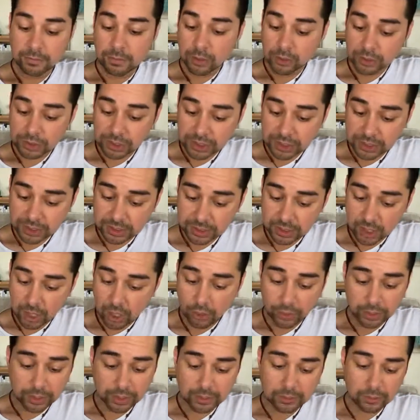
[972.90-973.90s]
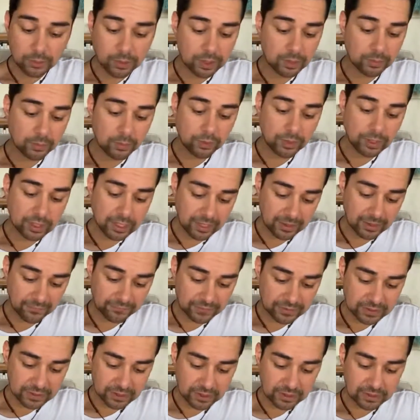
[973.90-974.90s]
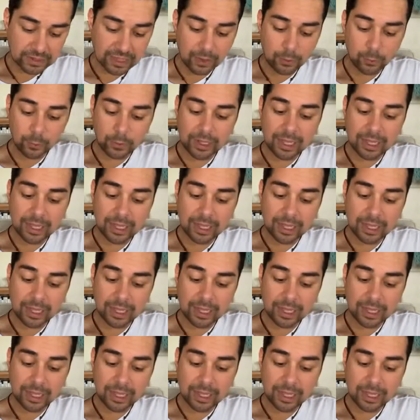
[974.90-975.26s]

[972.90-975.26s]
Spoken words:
The emotions are an incredible gift